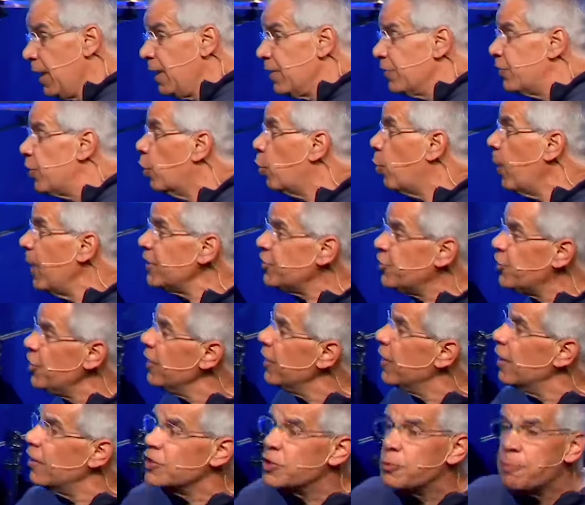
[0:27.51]
The question
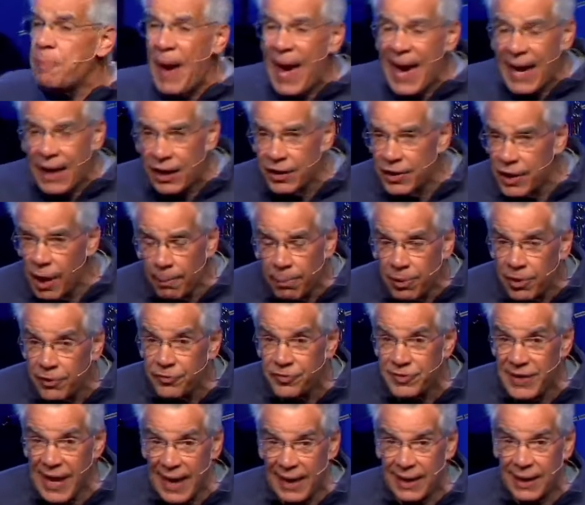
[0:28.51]
goes back a number of
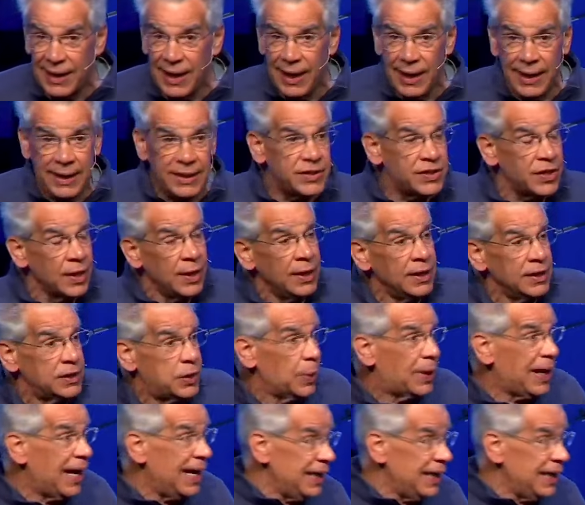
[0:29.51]
decades to a guy